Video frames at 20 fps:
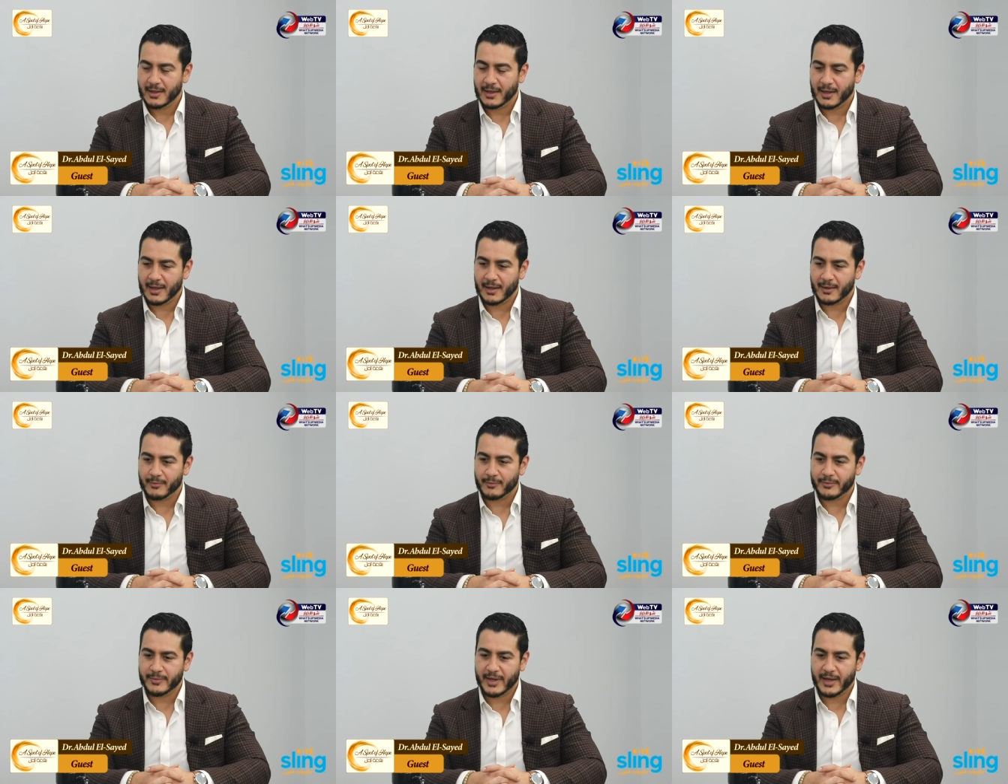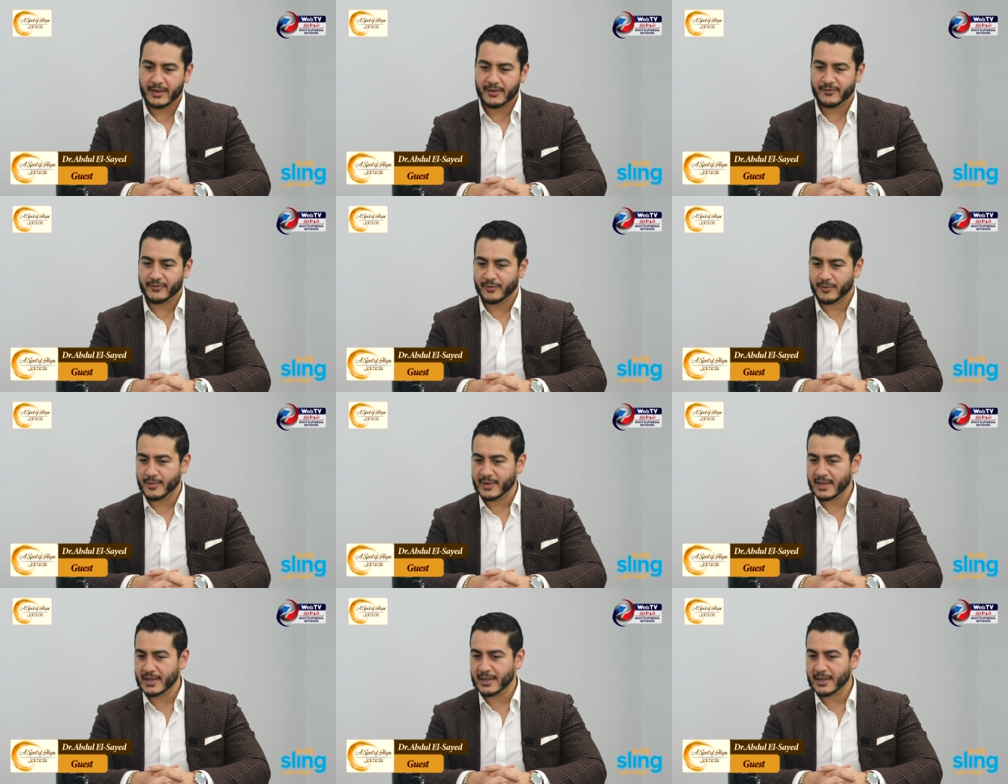And for
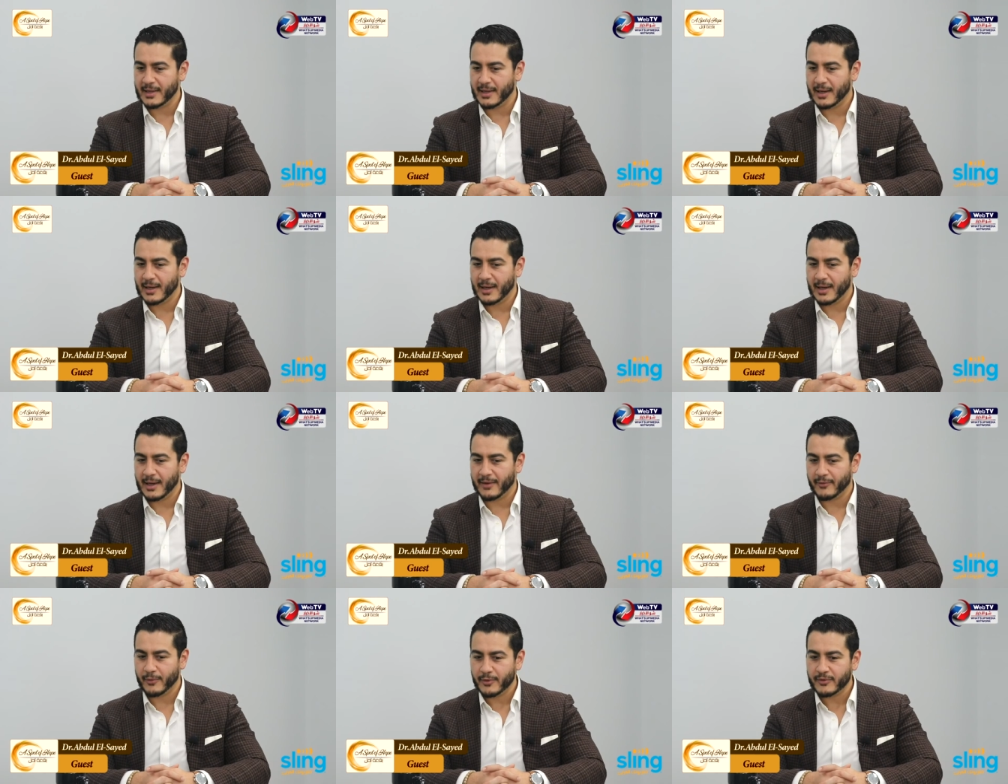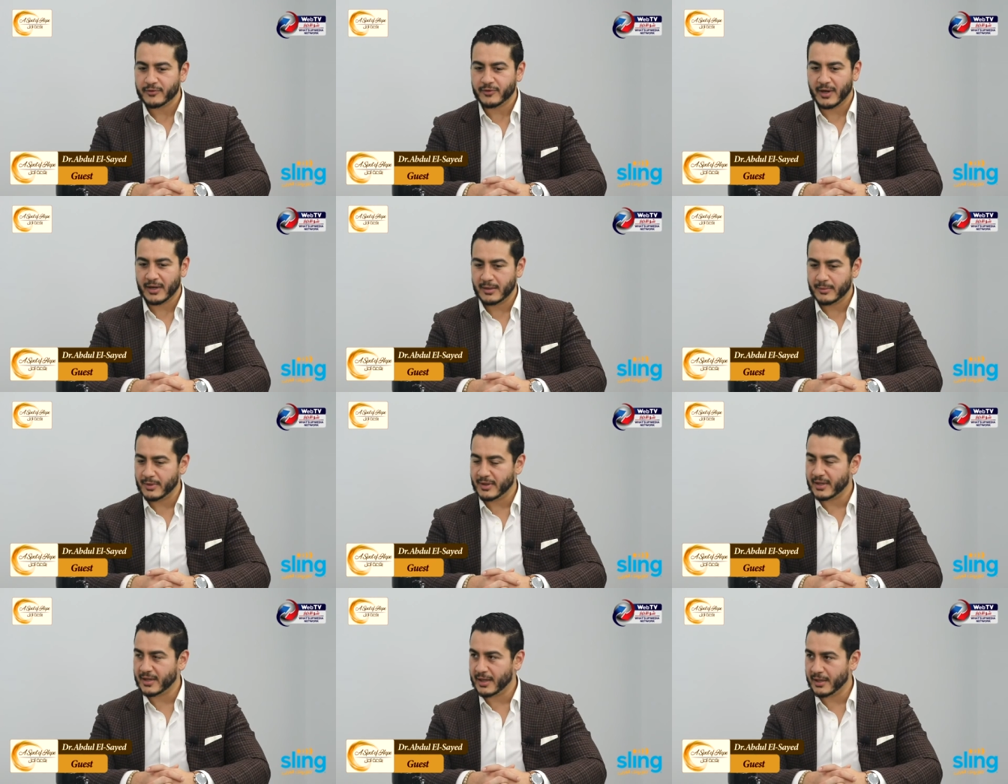me, I've always tried to
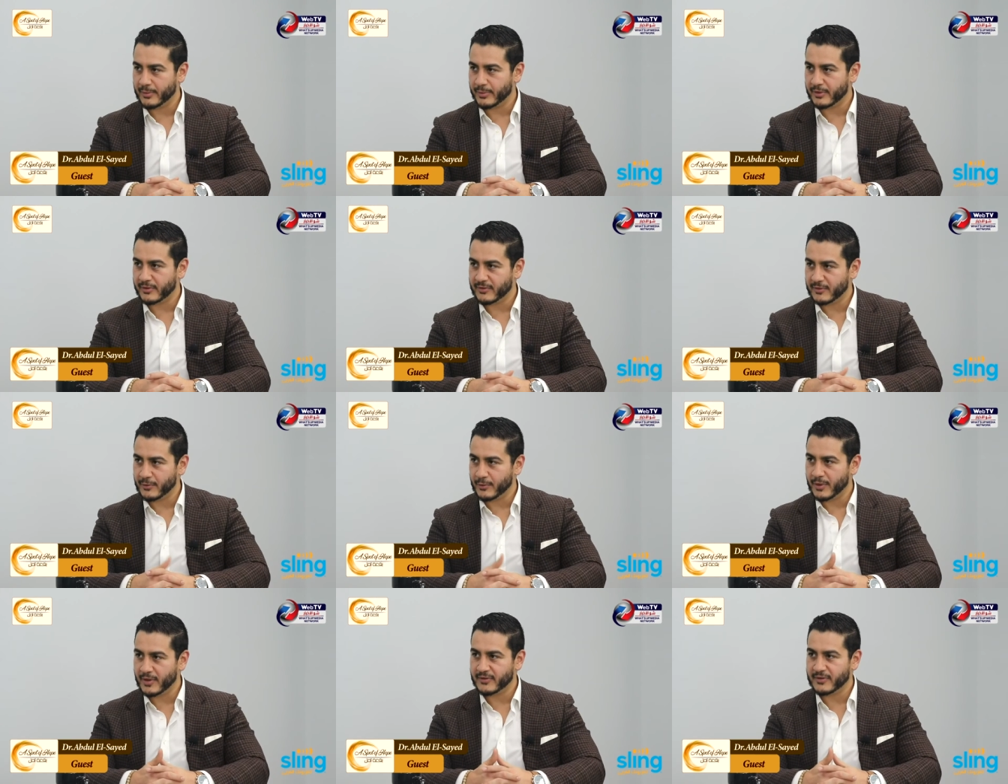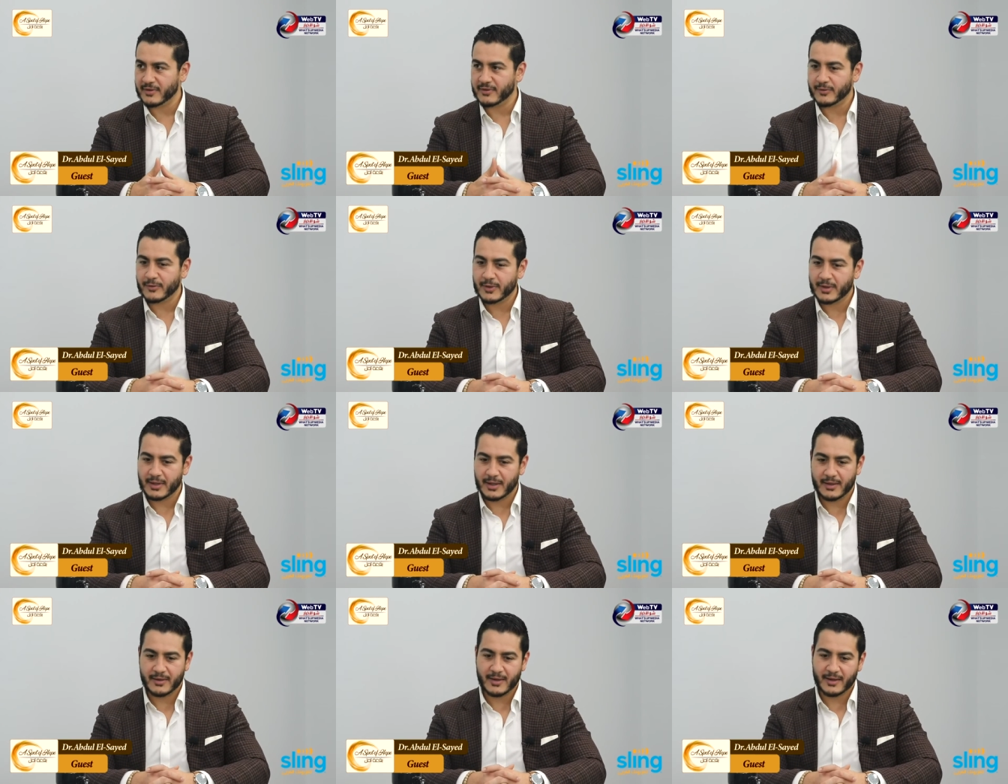be the kind of person who runs into
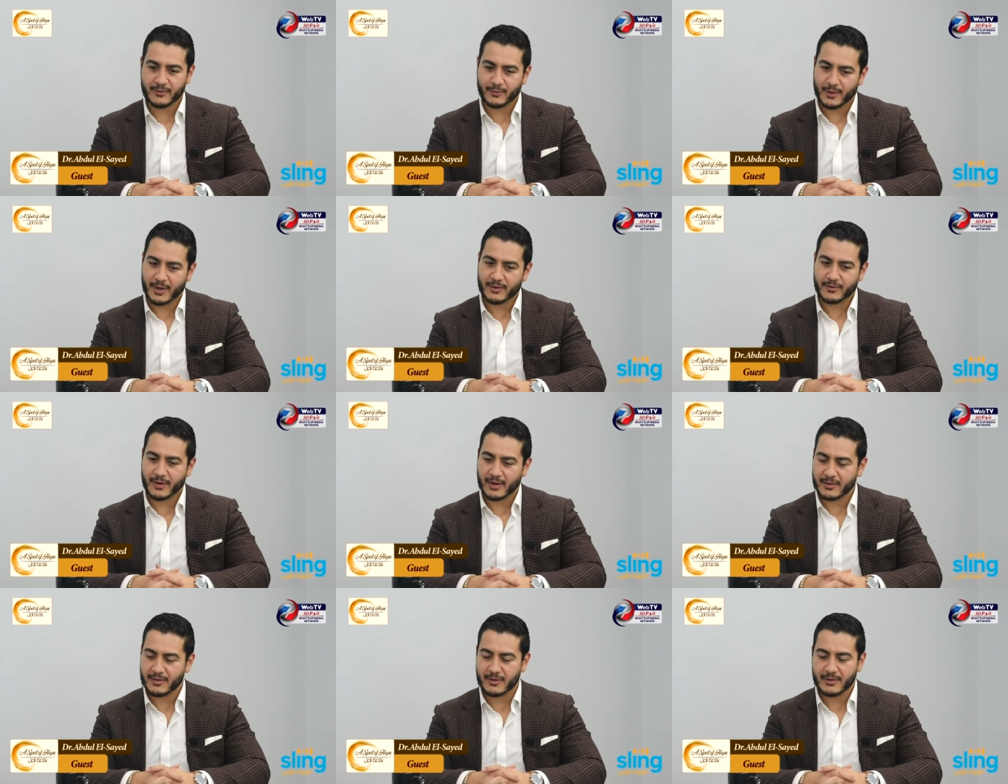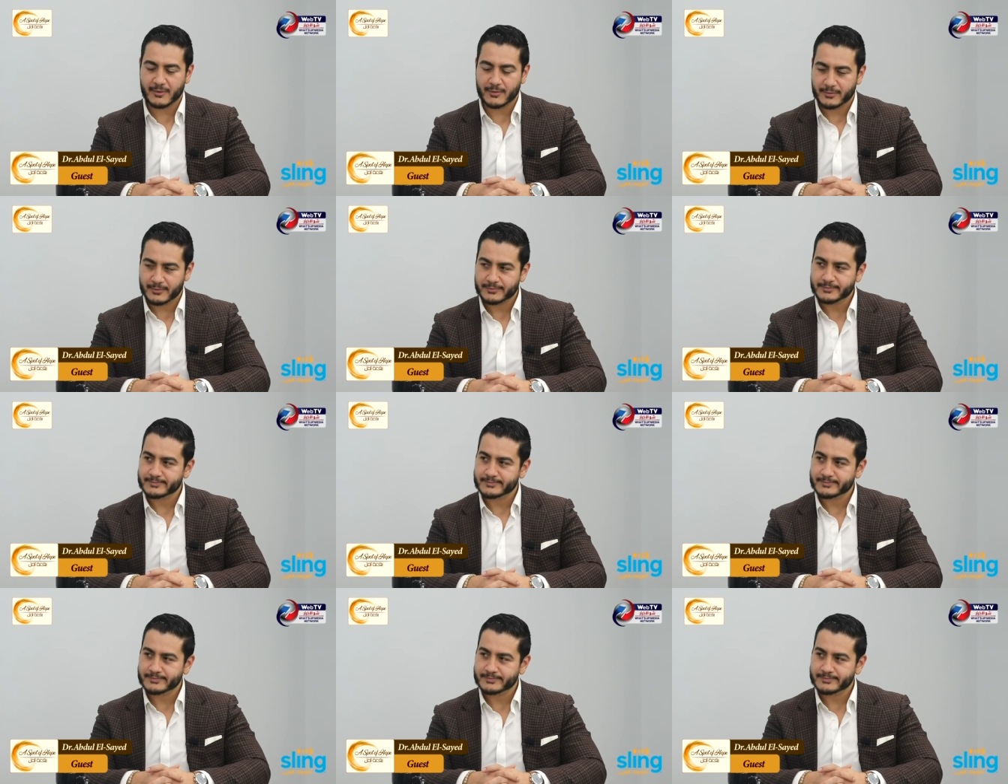it, and that's what I tried to do.